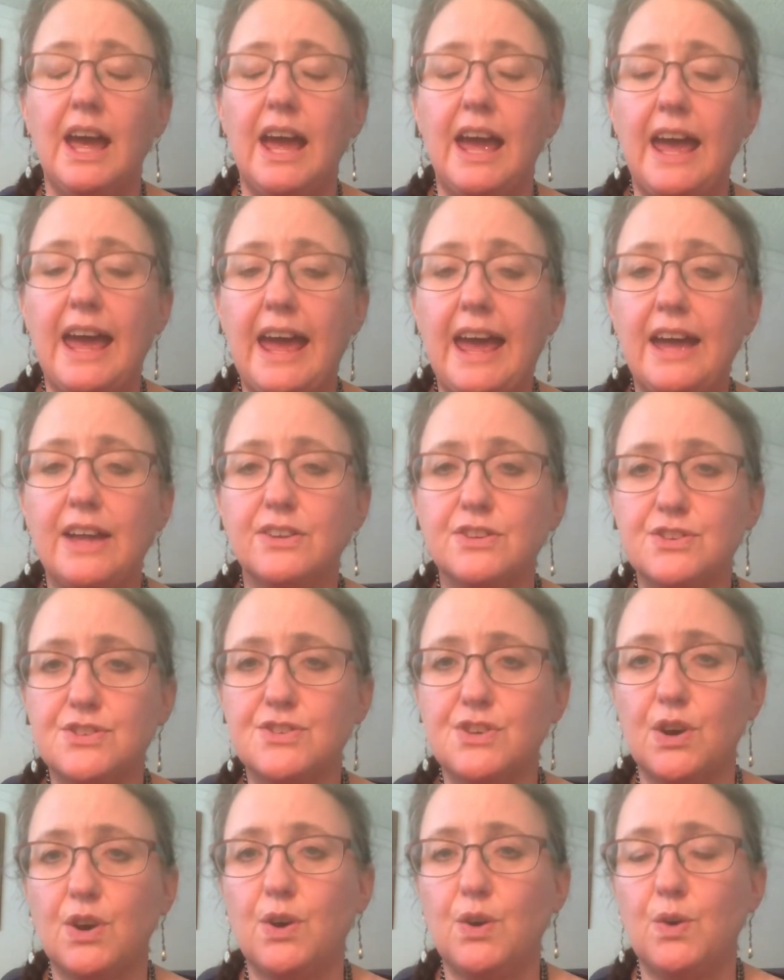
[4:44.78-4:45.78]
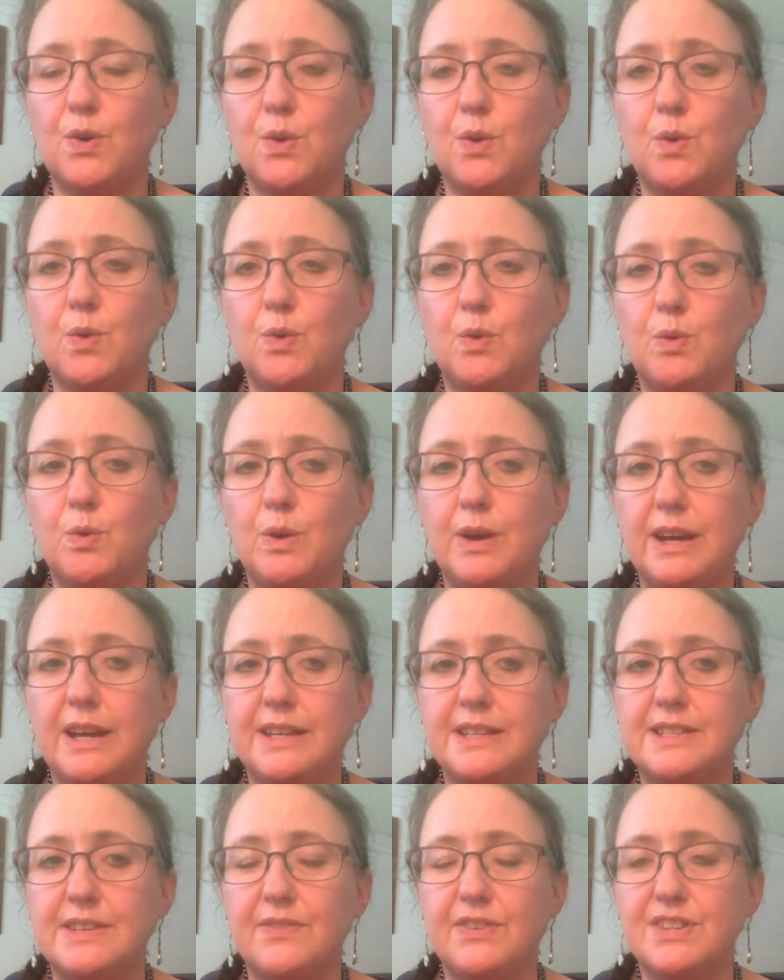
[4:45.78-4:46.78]
And so
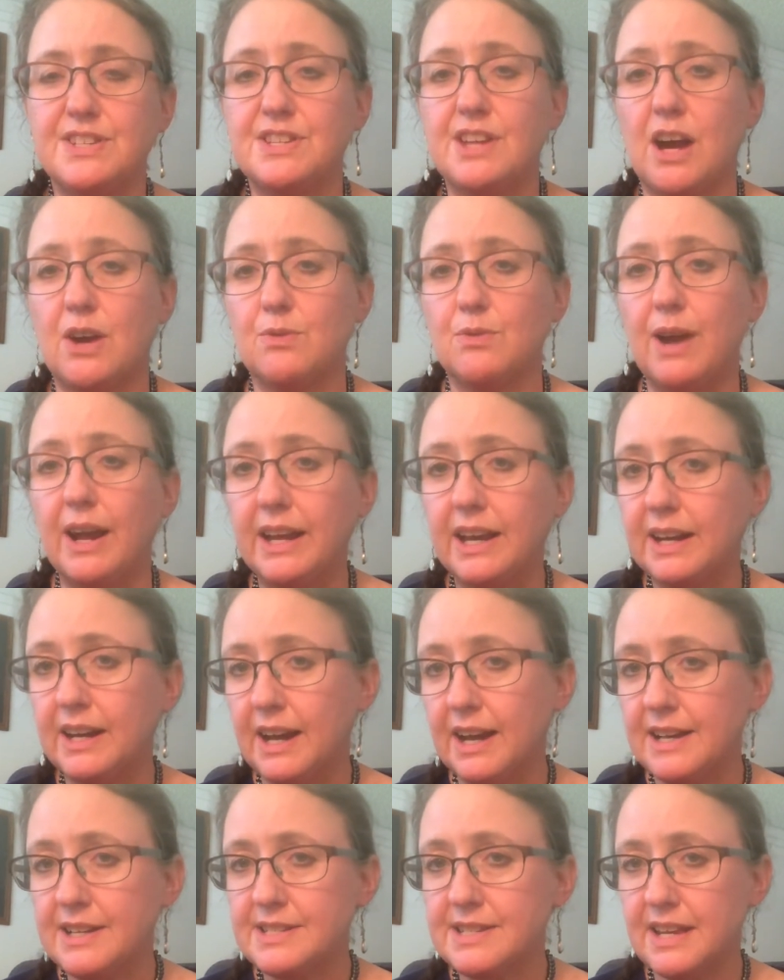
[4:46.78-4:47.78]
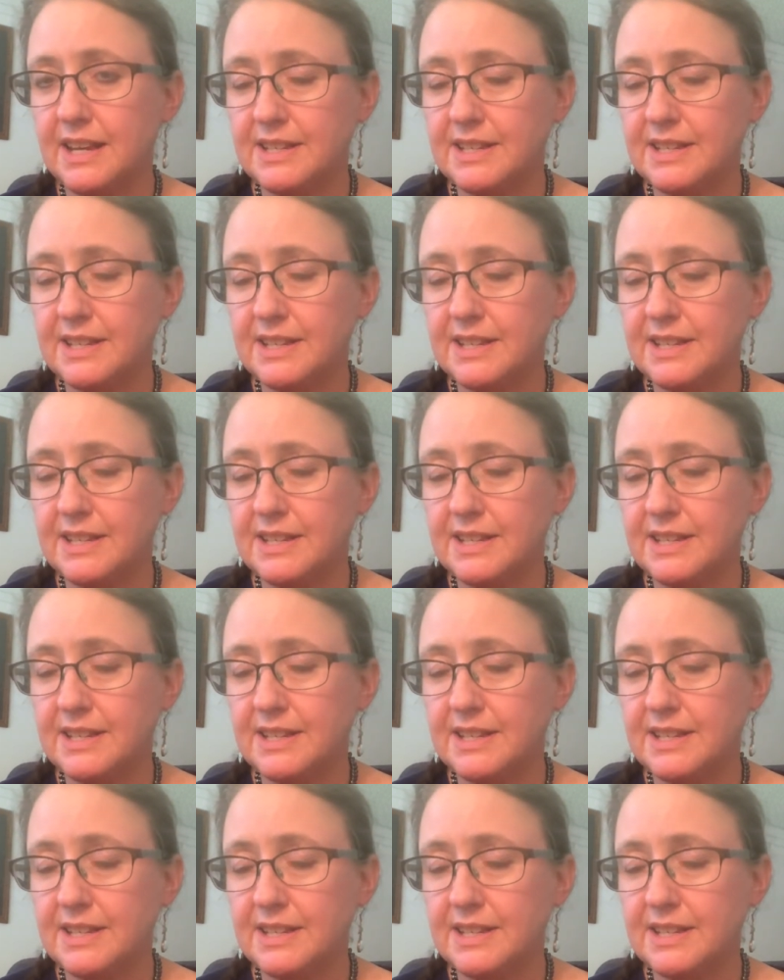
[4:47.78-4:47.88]
if it's not recognized